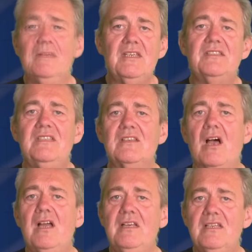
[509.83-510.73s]
This
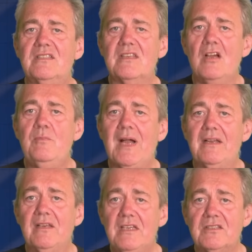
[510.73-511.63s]
design is so
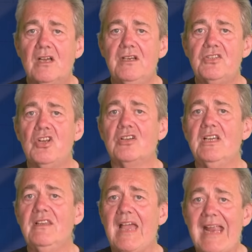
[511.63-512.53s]
bad that it's kind of
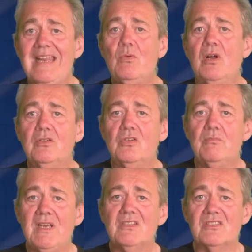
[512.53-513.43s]
shocking that anyone could
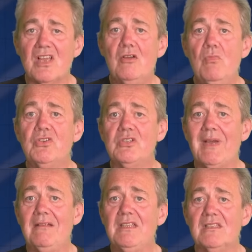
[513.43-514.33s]
miss so much
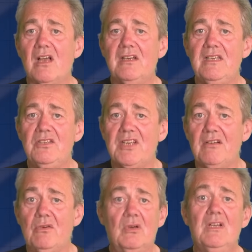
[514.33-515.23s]
about design in
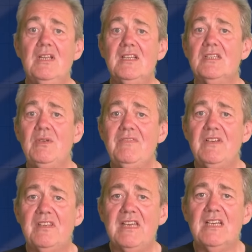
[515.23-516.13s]
general to
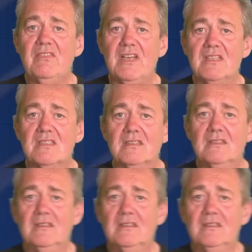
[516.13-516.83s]
even think of it.